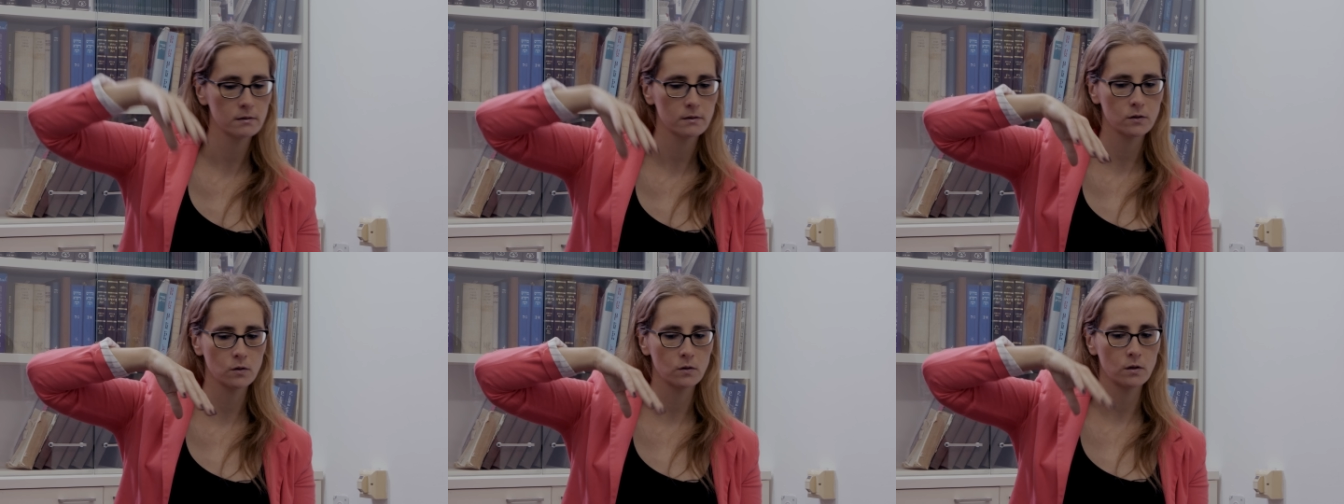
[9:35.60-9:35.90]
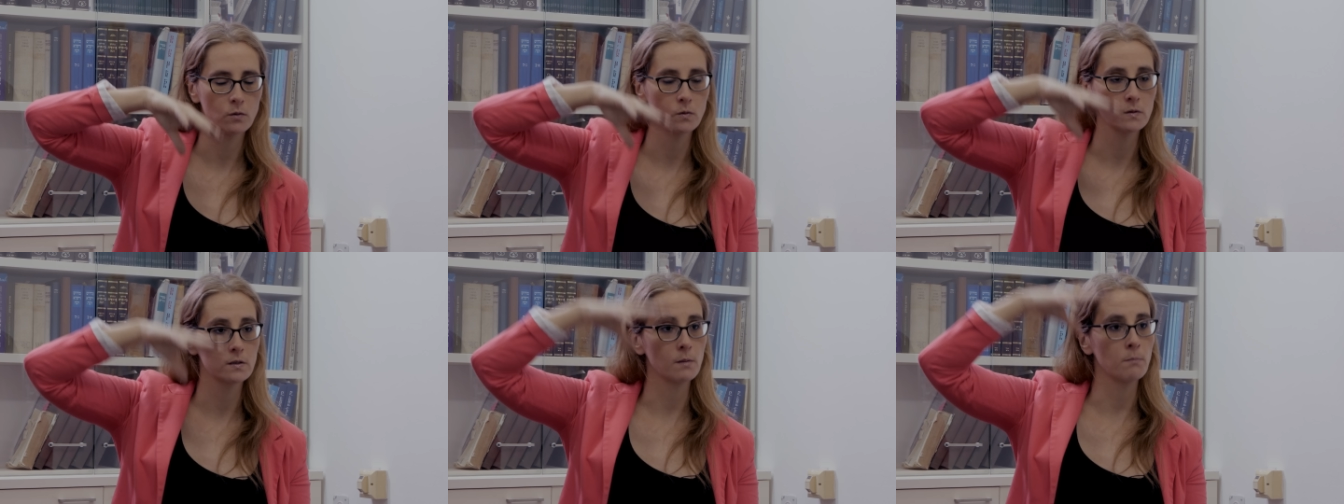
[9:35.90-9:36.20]
So
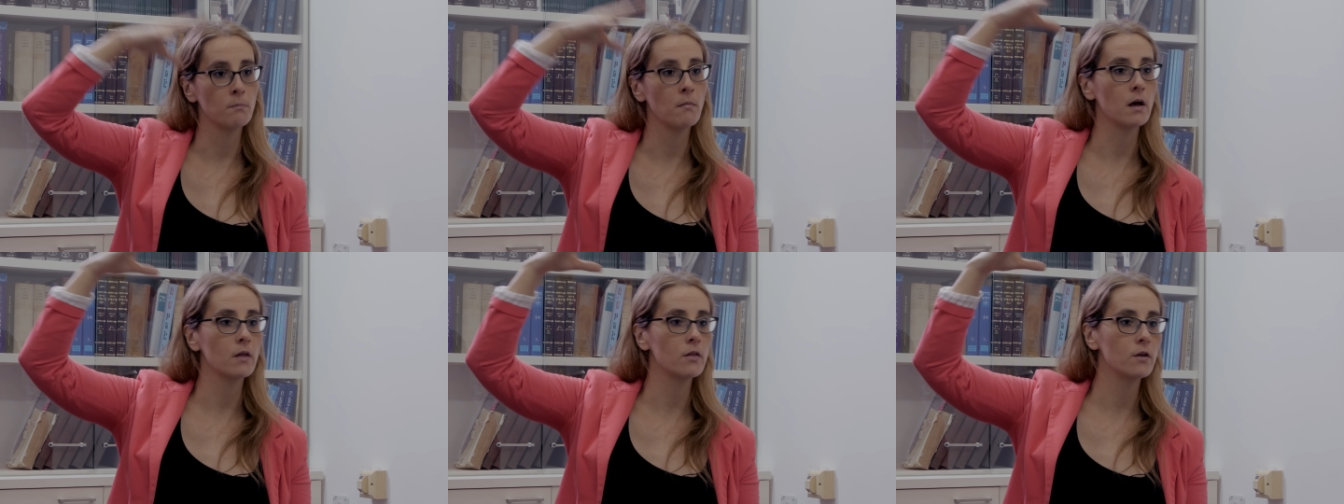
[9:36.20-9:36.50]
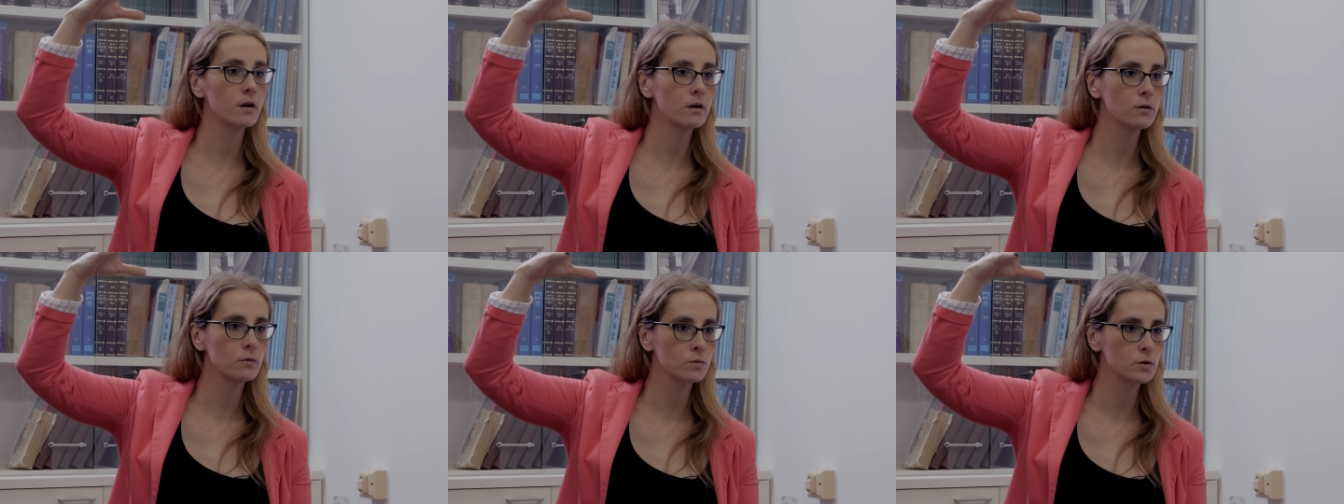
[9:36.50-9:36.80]
there was a
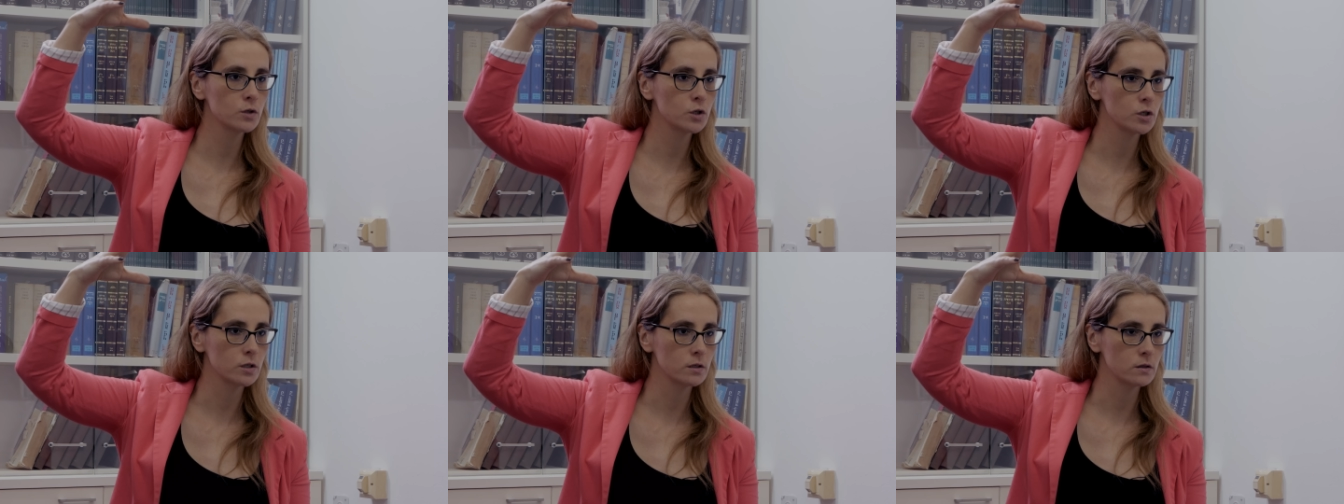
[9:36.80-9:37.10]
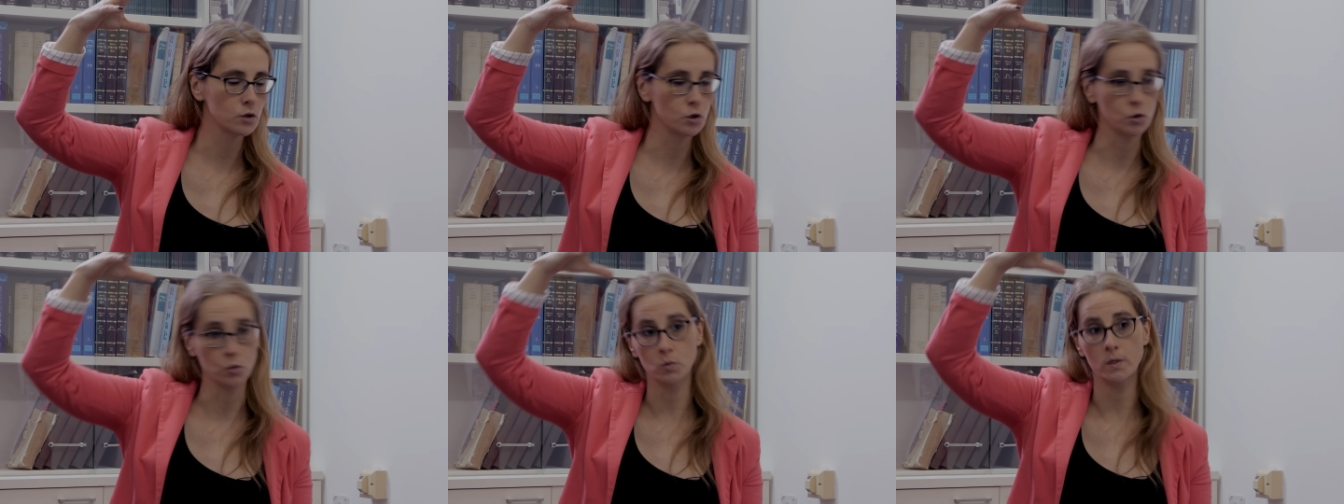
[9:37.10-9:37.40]
mother, which
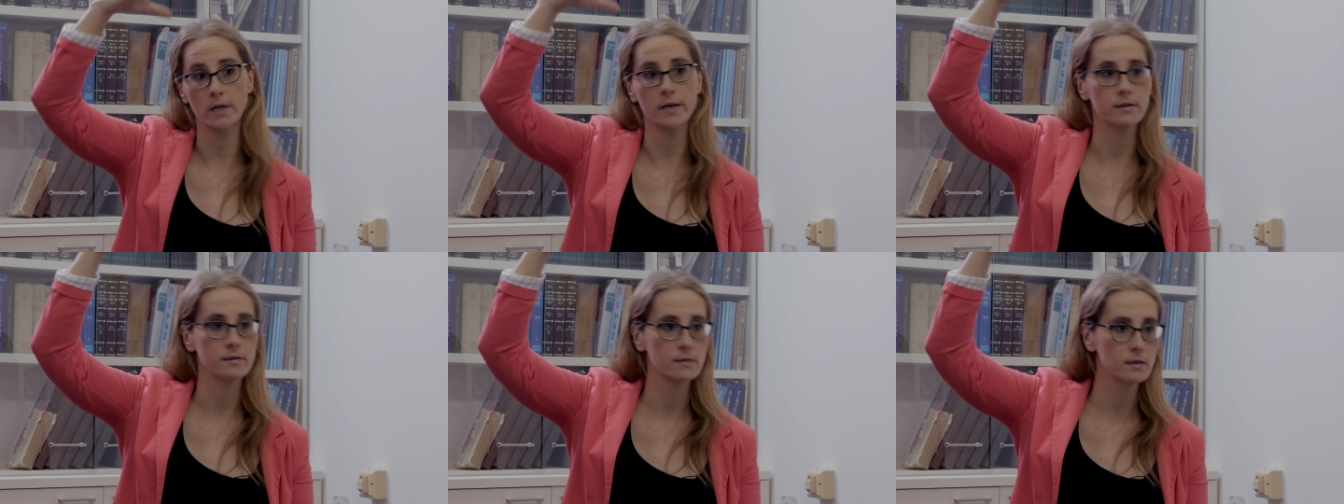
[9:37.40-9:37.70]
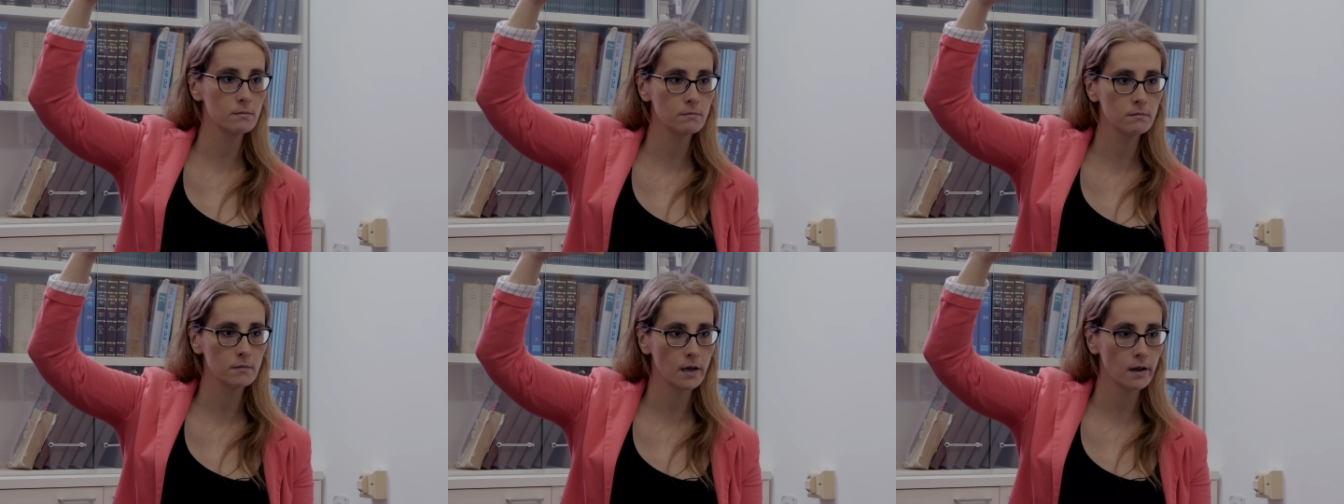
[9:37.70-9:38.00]
is
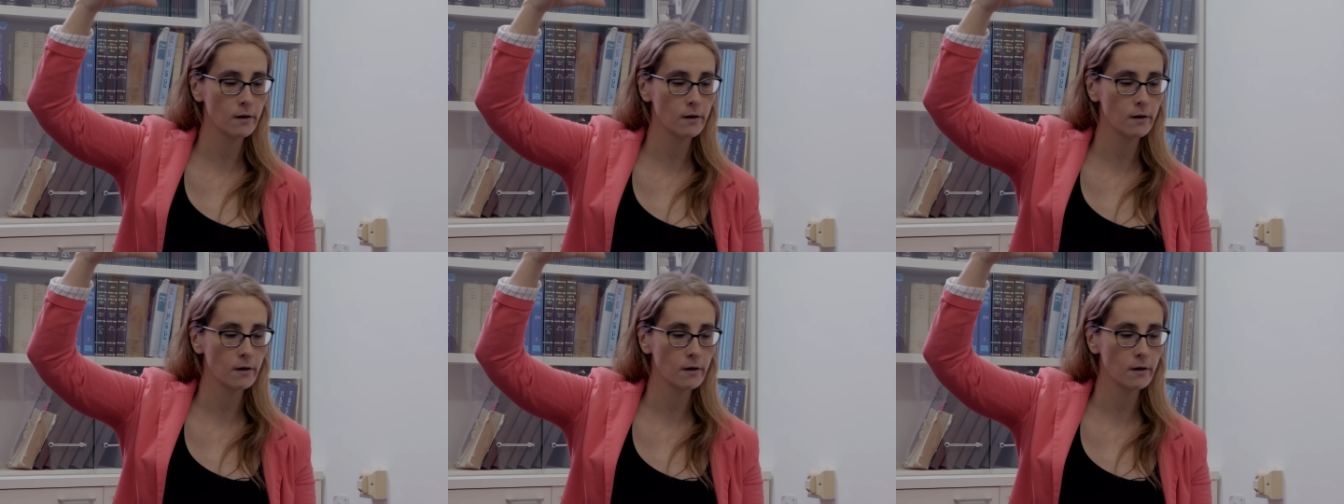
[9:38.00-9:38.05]
Judaism,